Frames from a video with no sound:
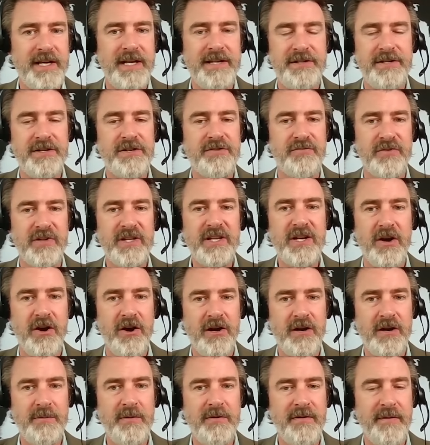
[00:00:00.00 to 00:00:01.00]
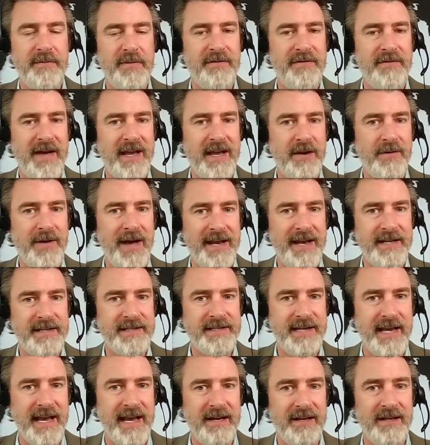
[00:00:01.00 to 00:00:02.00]
it's just really hard to move up the value-added
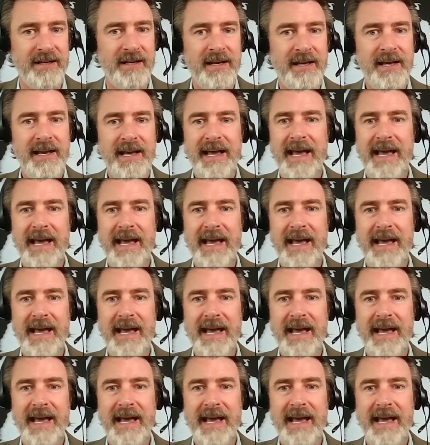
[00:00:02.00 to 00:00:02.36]
scale.